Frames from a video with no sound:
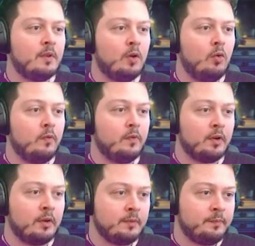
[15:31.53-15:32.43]

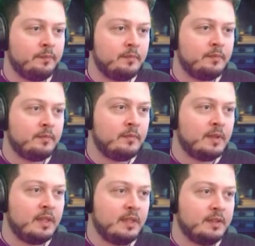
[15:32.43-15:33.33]
over
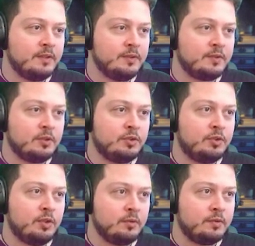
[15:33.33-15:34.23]
his
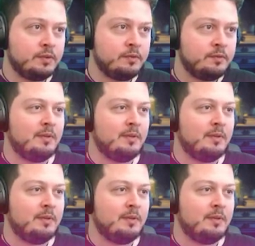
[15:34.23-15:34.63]
shirt.